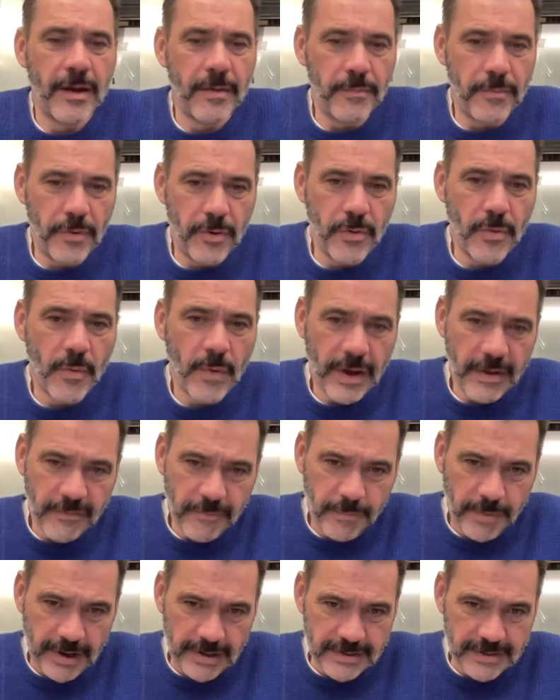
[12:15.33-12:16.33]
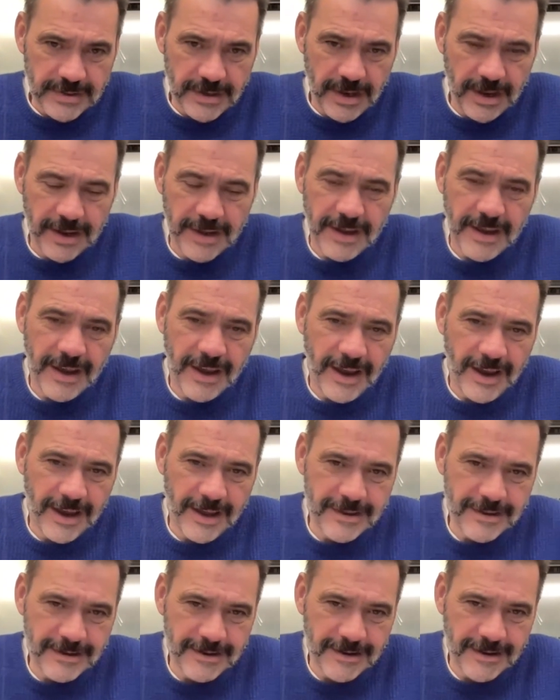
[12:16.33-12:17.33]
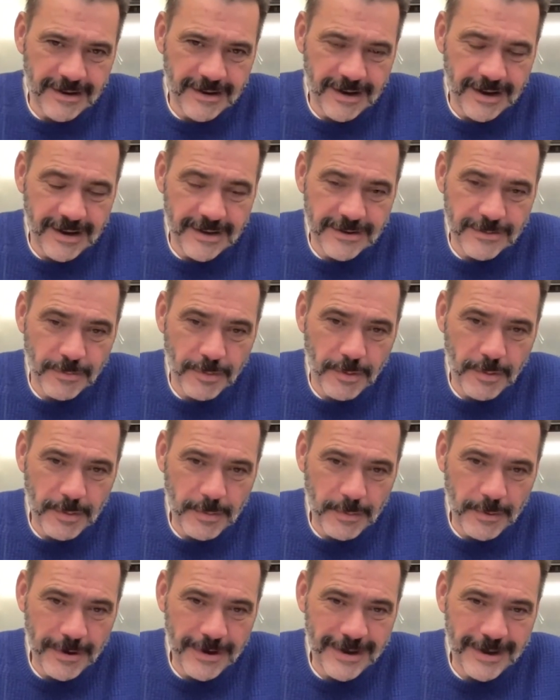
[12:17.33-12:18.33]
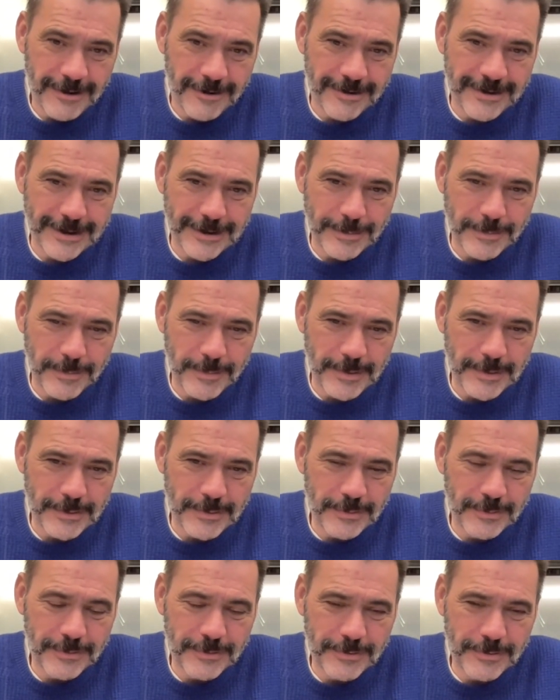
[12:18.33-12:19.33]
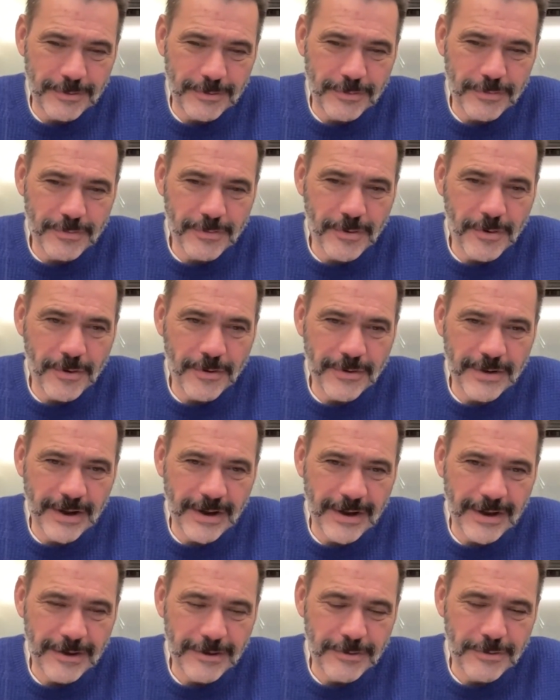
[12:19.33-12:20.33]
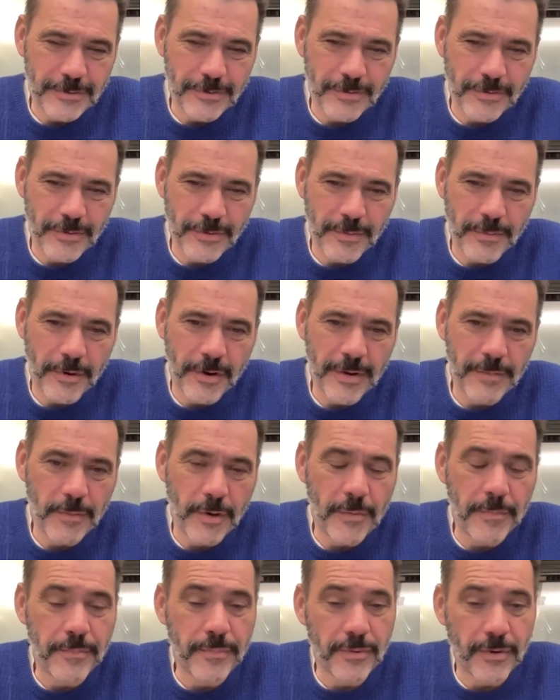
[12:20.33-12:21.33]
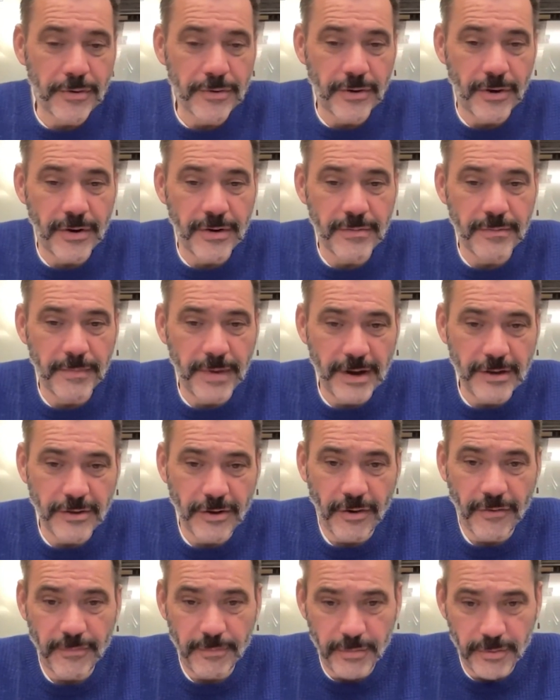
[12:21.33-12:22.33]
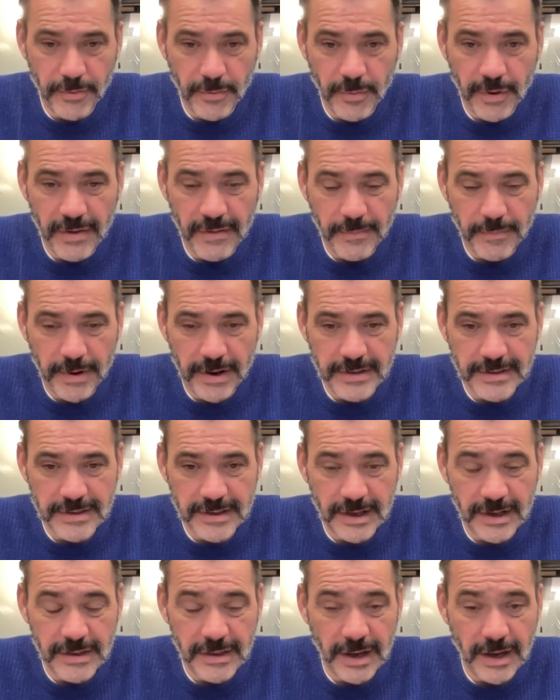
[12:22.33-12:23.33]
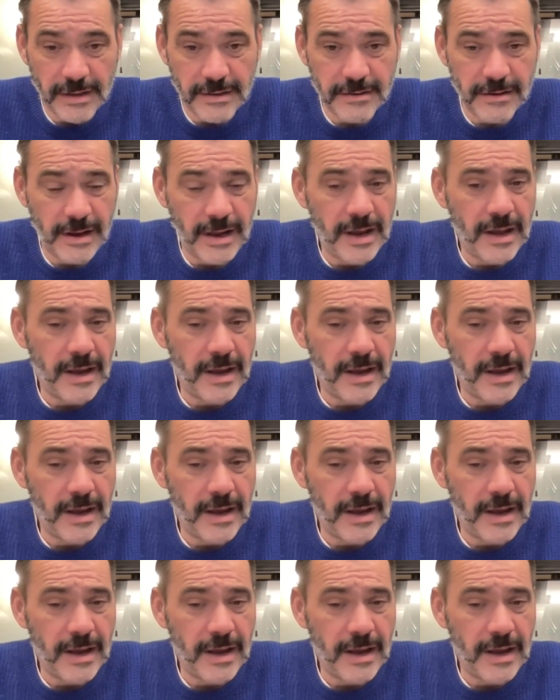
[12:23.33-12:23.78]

blue wave plastic, and uh, it's what we're working on at the moment to to grow the to grow more and more product made of blue wave plastic that